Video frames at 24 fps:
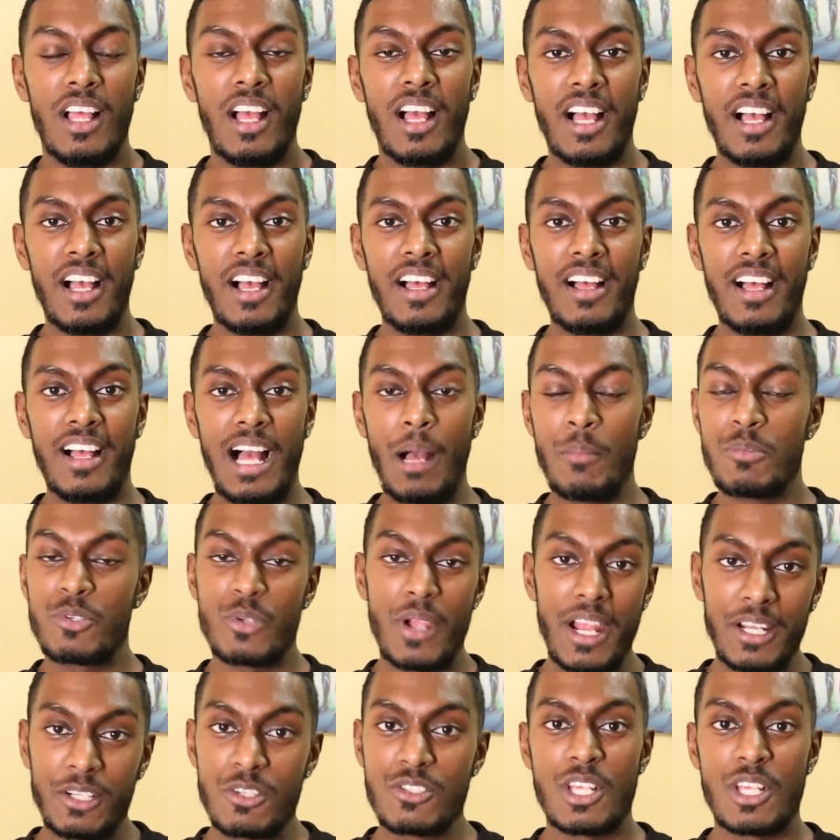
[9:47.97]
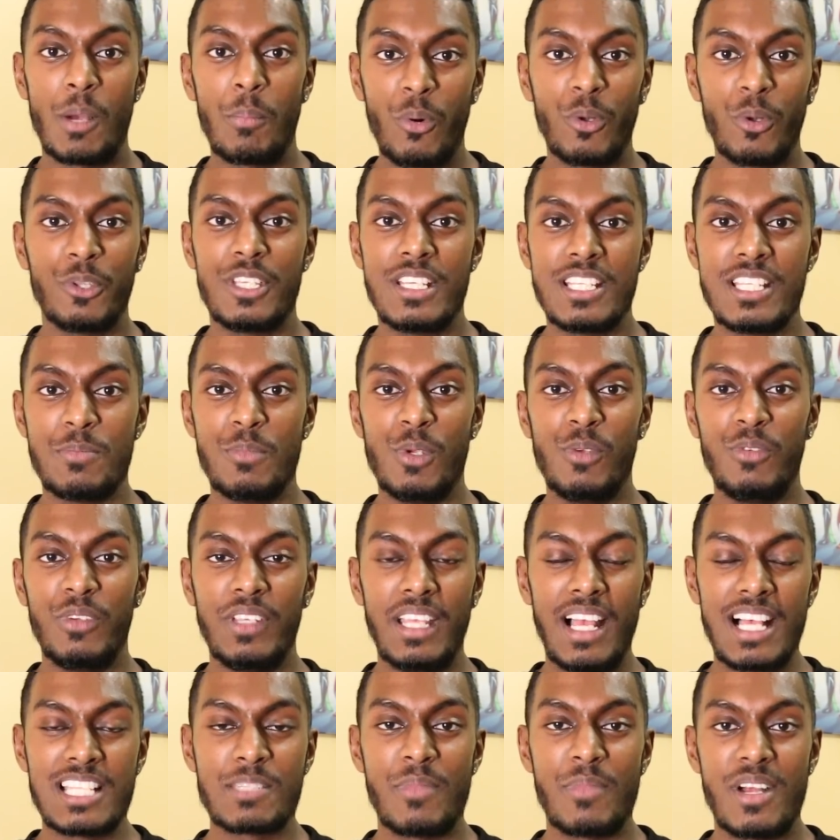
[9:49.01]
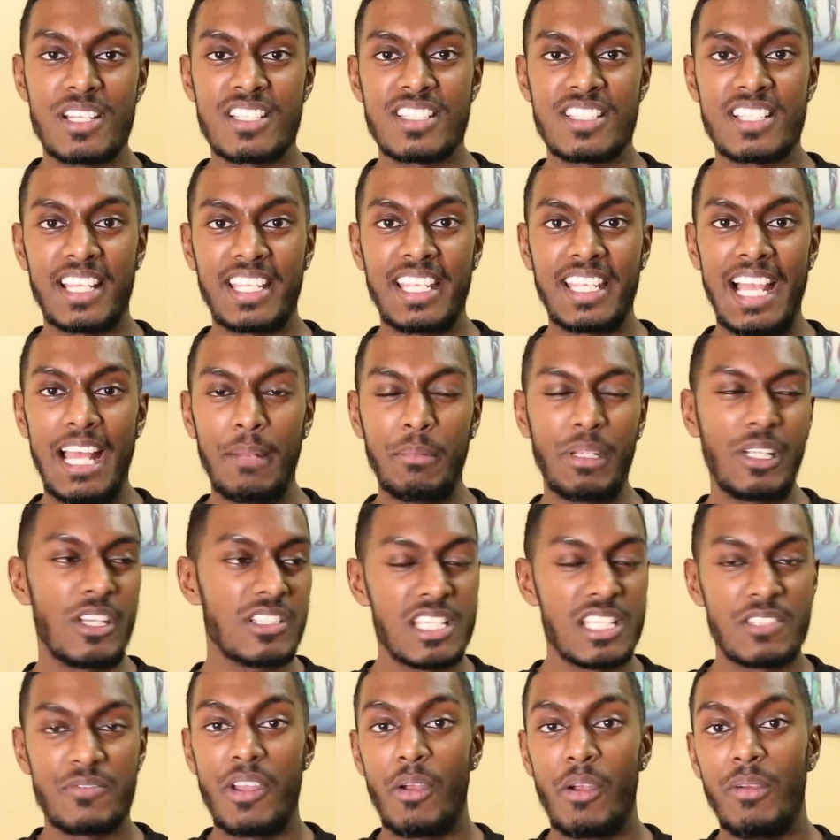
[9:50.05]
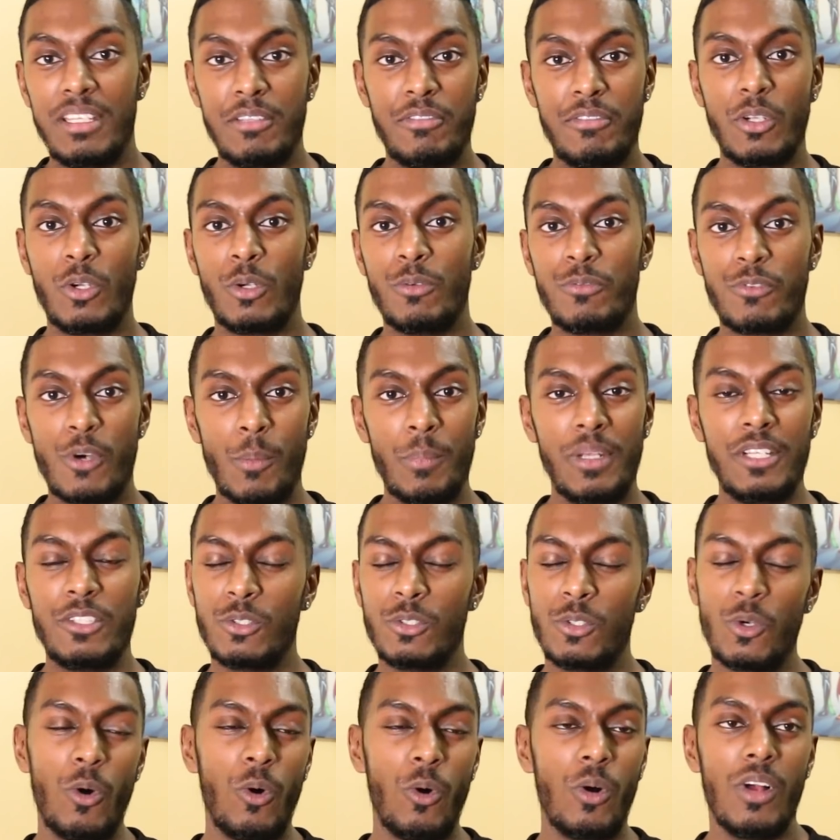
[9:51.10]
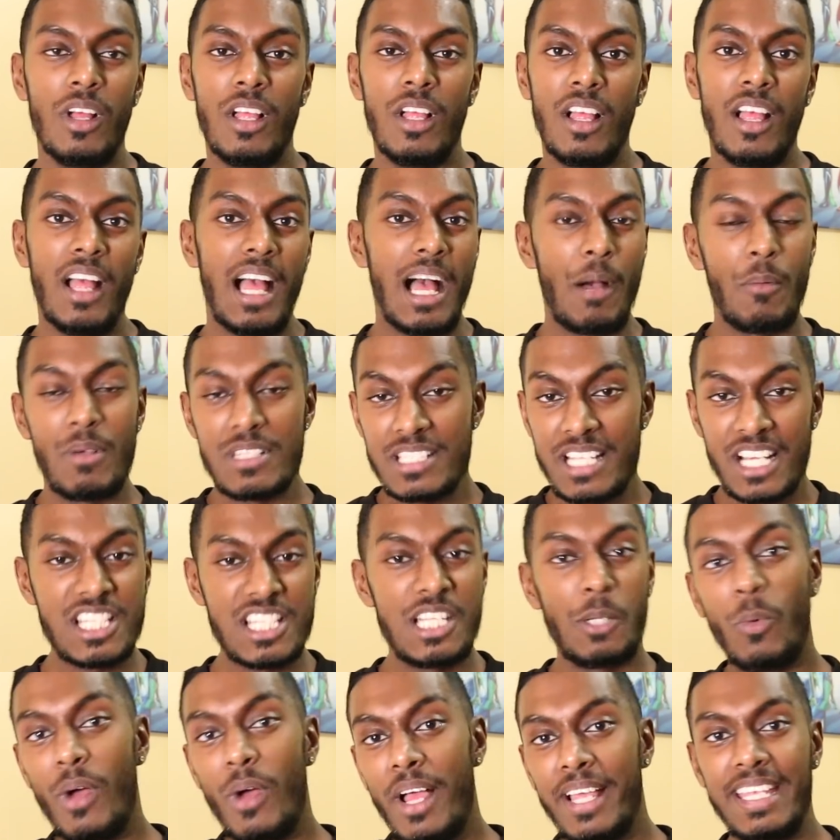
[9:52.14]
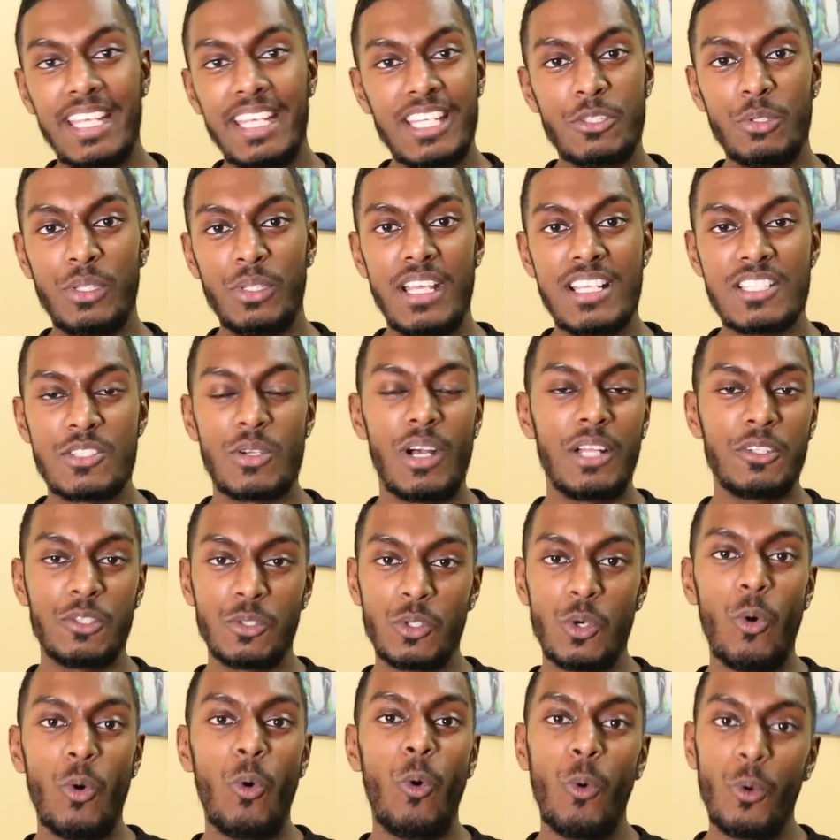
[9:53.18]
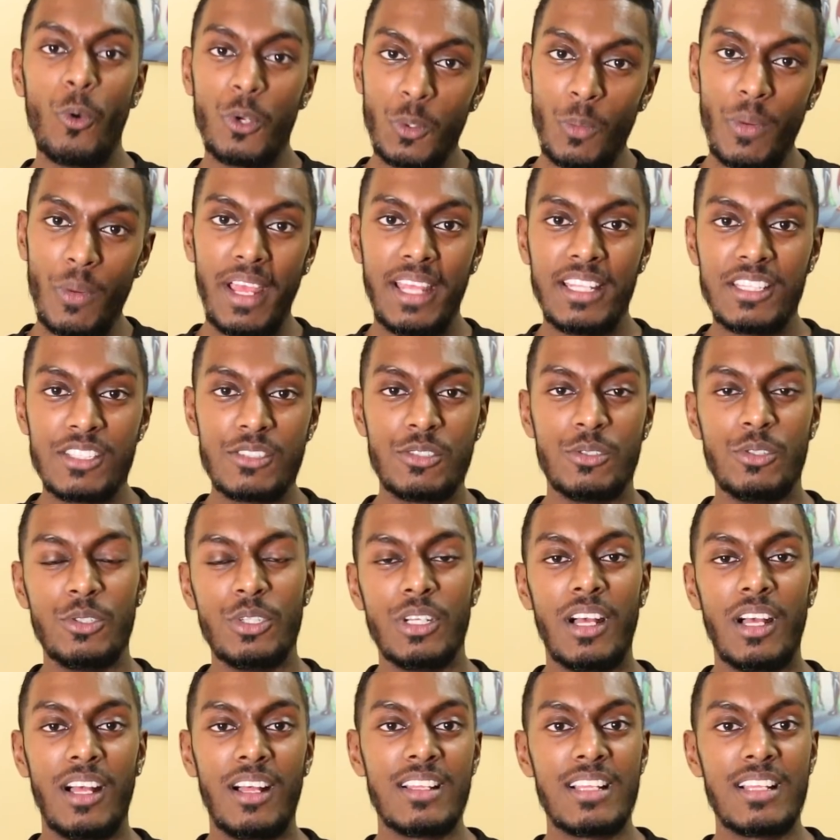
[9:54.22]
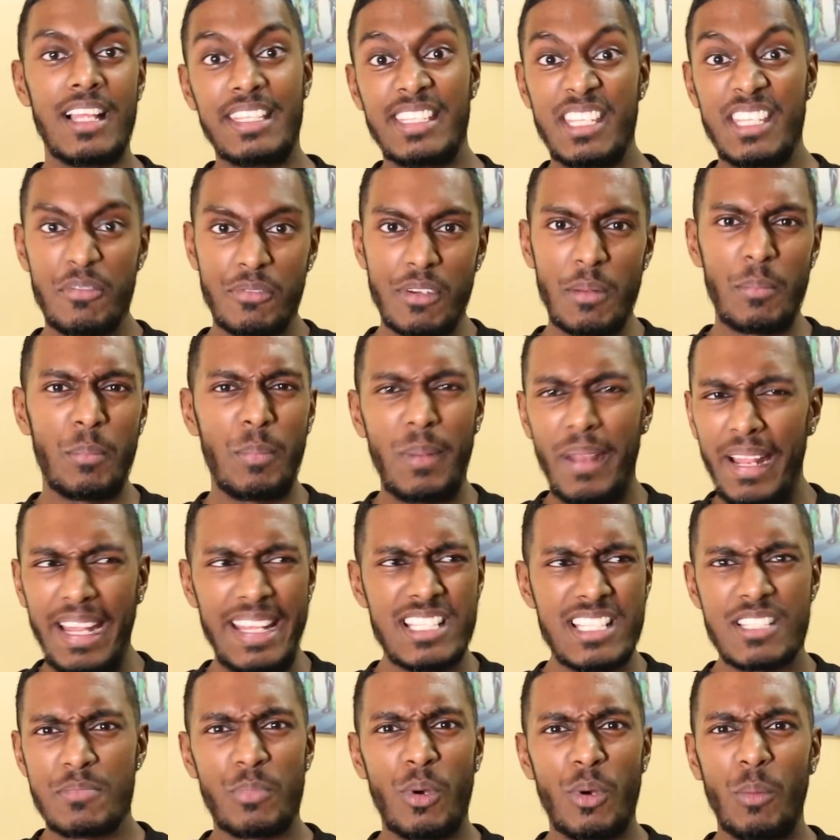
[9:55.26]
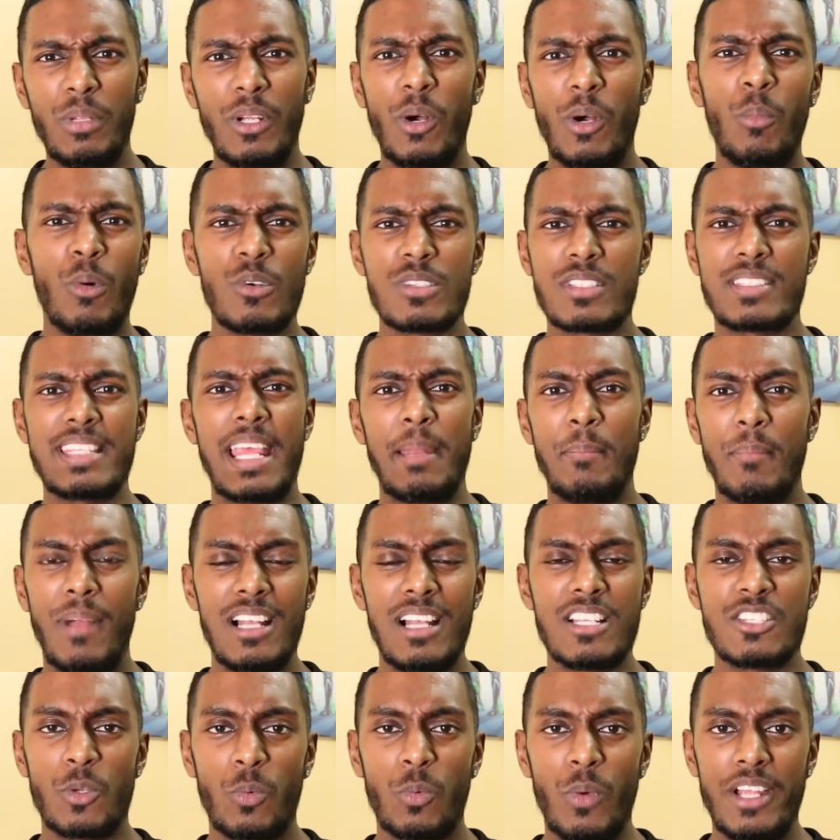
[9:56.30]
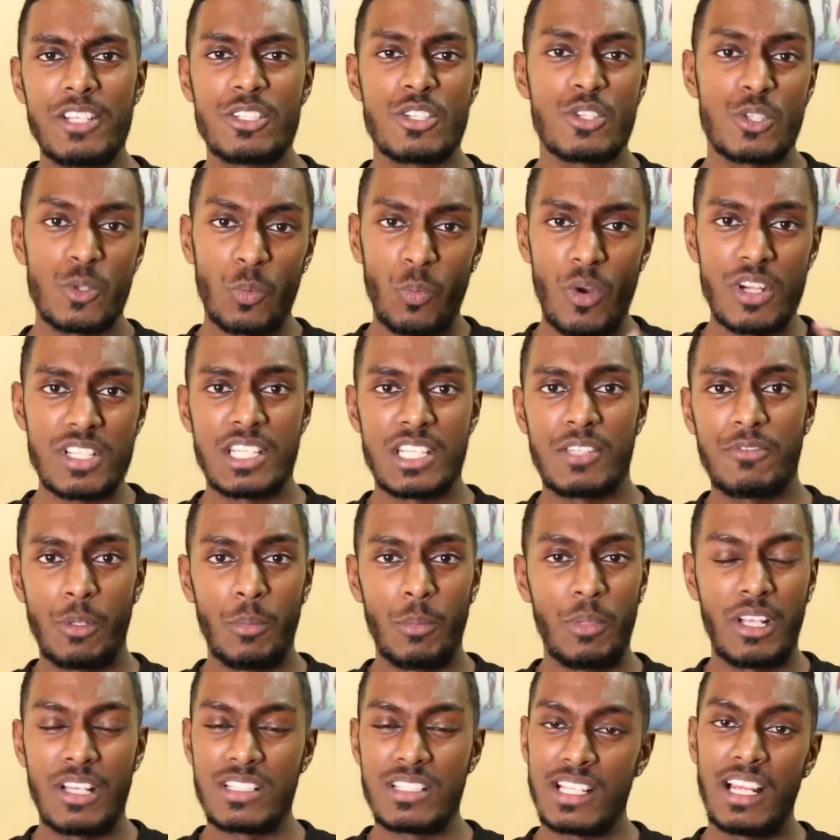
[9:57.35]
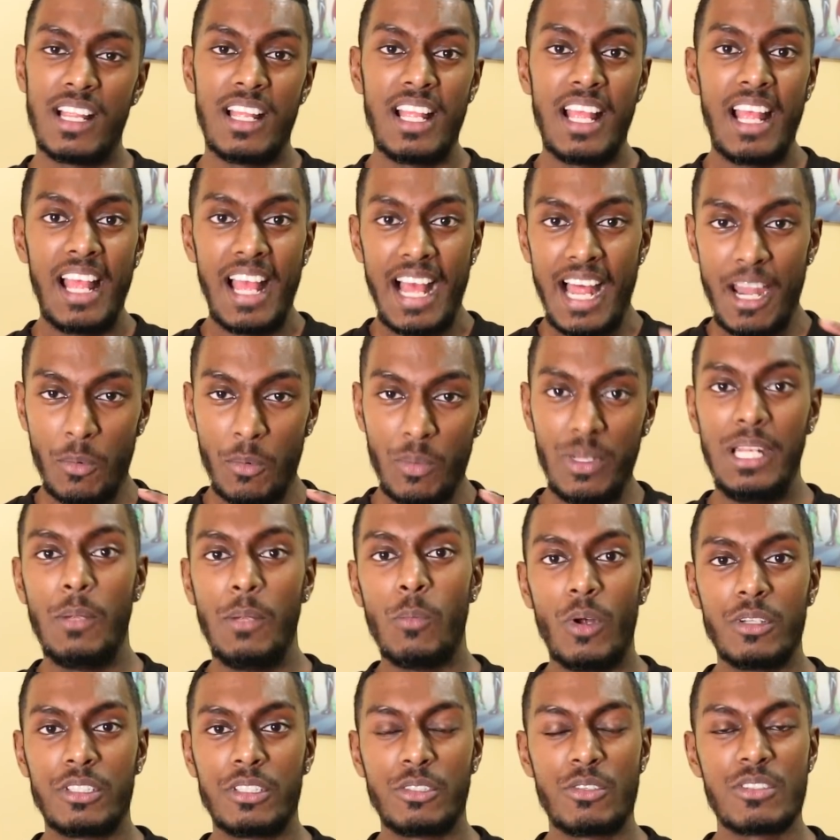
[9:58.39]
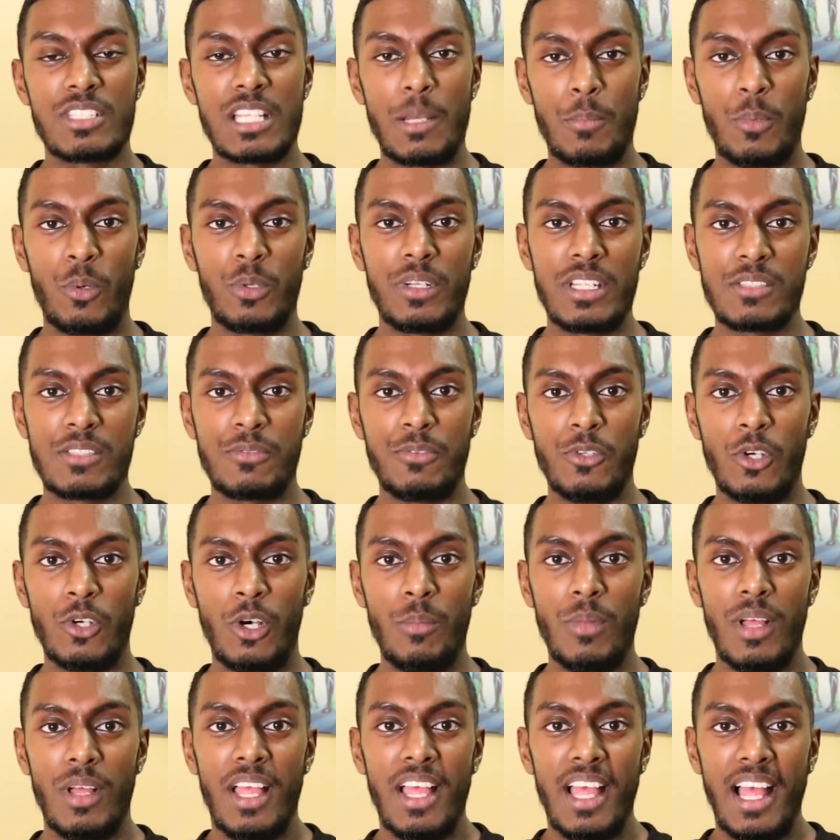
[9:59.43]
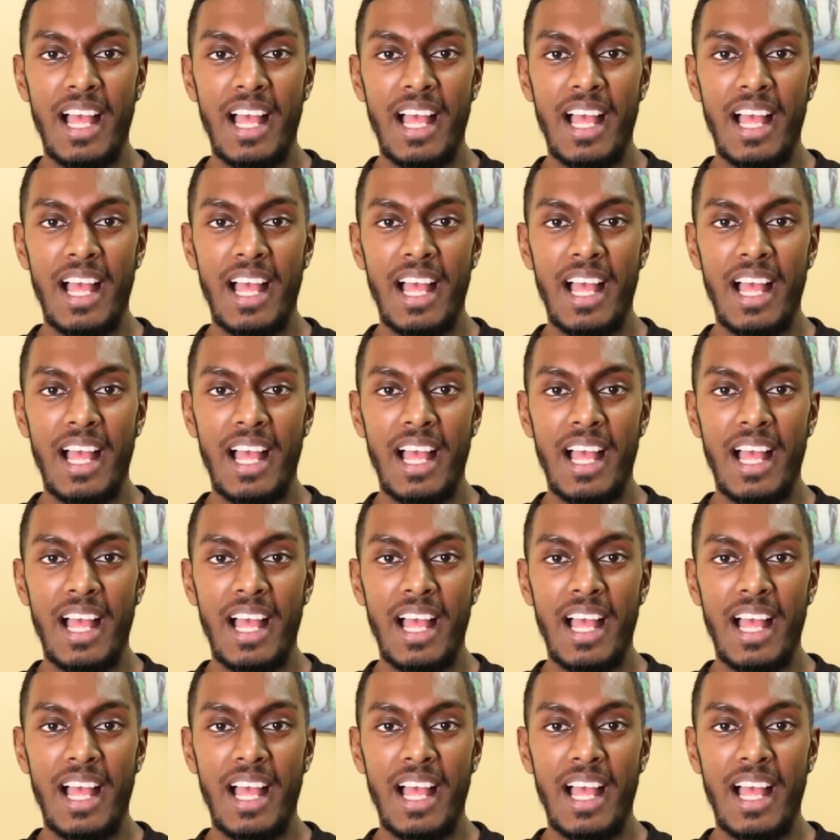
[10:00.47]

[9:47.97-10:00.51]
I'm trying to support this movie as much as I can because it's very difficult for me to go. I was actually working today, so I had to go all the way to a different place, probably almost 10 miles away, just to watch this film because I really wanted to support this film.